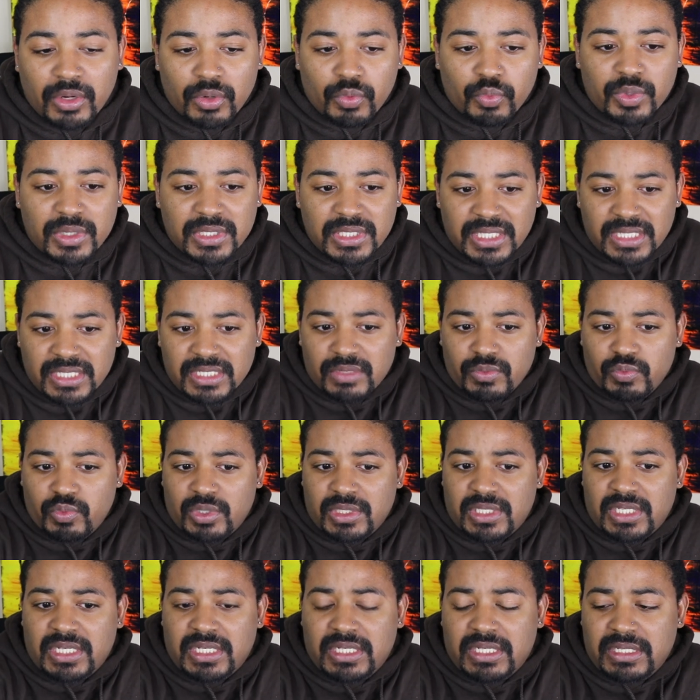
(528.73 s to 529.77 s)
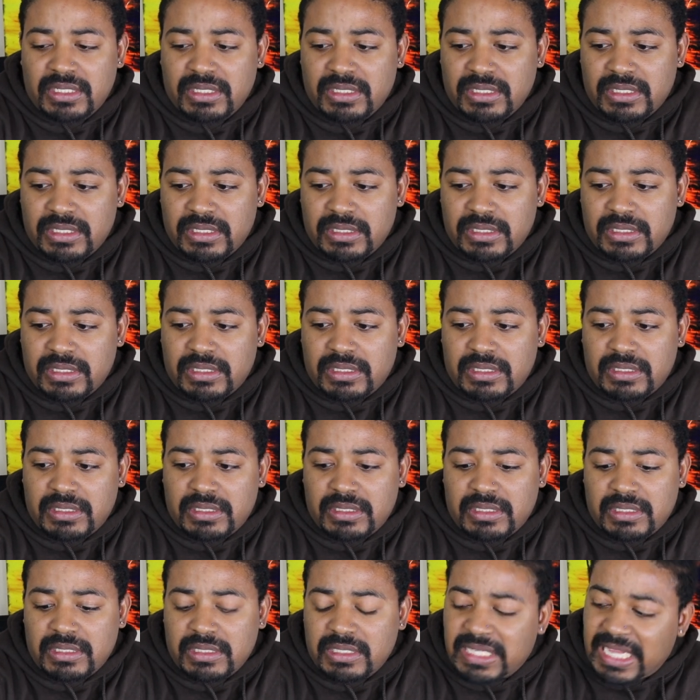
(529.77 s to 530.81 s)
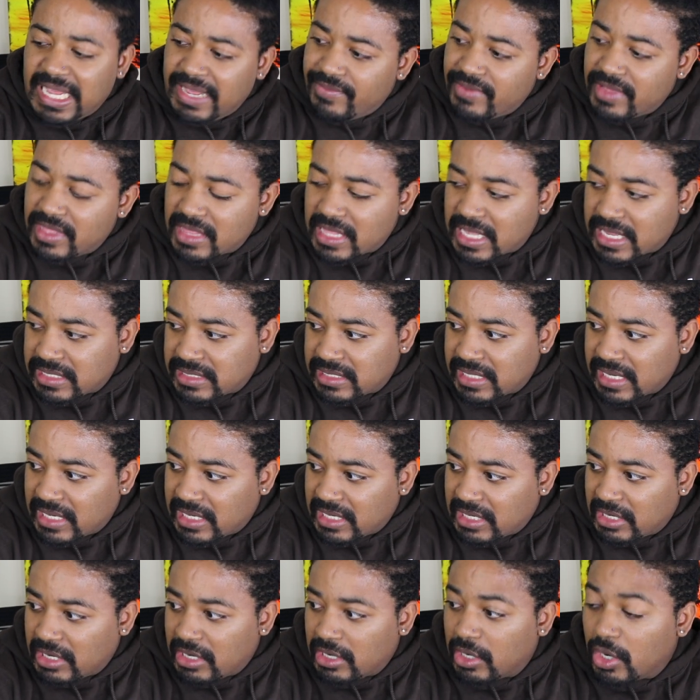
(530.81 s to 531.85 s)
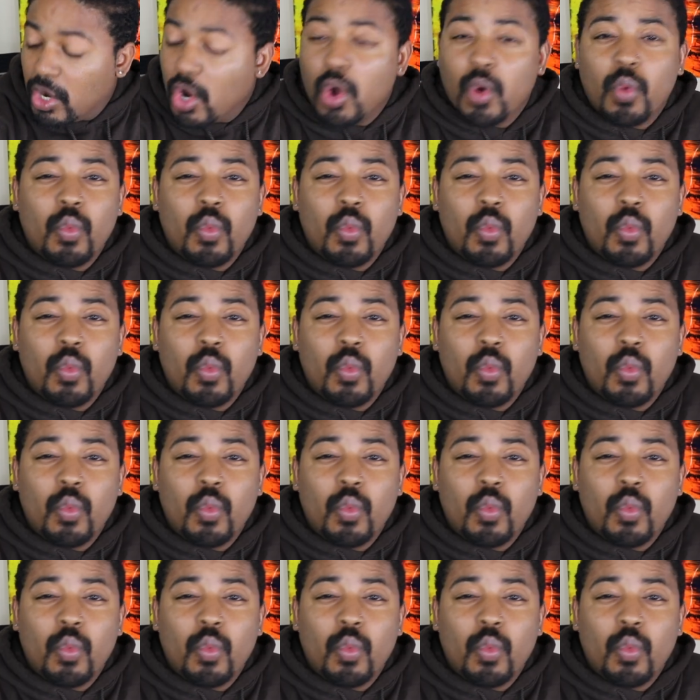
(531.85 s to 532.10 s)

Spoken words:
or was it Devin that dated her?